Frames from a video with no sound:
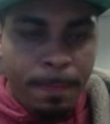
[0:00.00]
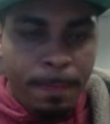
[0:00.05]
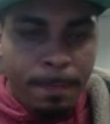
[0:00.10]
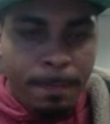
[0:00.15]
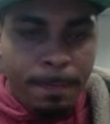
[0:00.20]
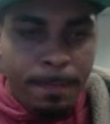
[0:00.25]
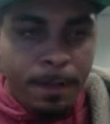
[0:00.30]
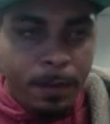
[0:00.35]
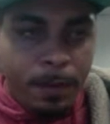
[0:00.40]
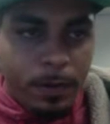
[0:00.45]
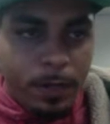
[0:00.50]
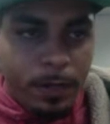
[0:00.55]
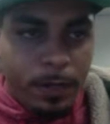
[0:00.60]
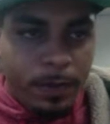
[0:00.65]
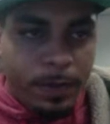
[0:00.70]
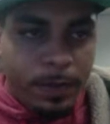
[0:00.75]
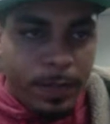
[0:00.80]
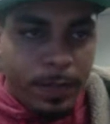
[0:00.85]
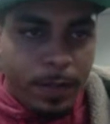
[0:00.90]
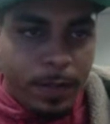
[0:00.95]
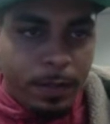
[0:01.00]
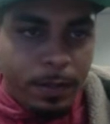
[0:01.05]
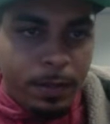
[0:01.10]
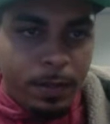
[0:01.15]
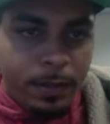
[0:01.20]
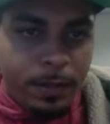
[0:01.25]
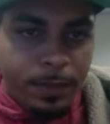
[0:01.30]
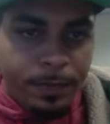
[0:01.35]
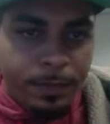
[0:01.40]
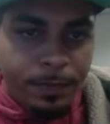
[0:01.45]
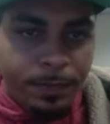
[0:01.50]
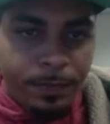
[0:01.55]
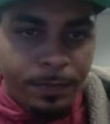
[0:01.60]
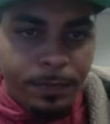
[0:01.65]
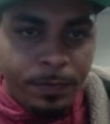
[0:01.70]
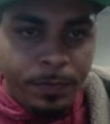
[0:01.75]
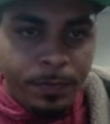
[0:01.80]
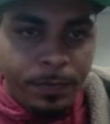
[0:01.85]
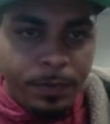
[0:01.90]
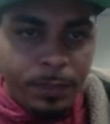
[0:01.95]
It'll give it that look.
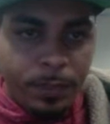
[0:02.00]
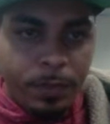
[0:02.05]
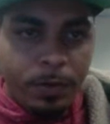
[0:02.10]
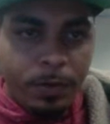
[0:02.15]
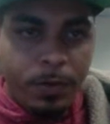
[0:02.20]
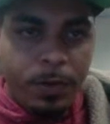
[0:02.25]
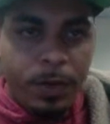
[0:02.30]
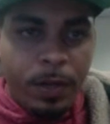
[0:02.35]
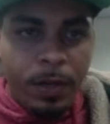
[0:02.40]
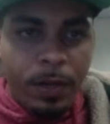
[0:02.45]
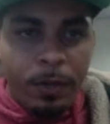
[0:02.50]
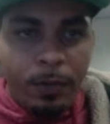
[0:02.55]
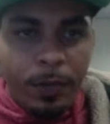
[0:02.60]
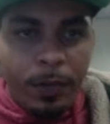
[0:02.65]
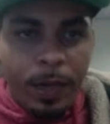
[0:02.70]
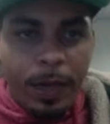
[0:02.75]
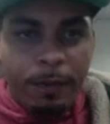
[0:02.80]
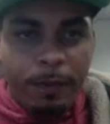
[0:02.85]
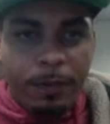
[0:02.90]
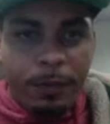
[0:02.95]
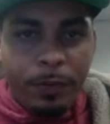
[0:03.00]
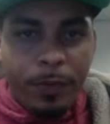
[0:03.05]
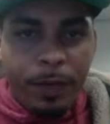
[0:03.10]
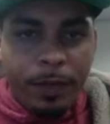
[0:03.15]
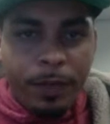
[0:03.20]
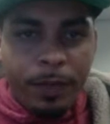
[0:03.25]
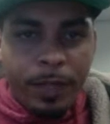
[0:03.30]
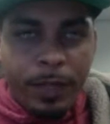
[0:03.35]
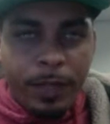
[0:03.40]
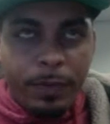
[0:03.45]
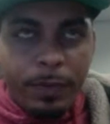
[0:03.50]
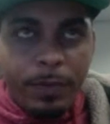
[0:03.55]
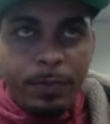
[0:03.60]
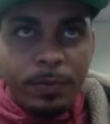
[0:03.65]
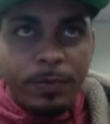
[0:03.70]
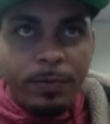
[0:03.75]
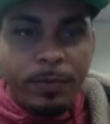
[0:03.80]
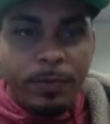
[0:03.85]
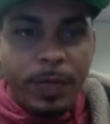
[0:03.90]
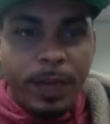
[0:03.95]
So we have the record label,
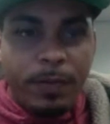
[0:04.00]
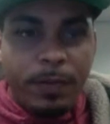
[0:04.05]
we have the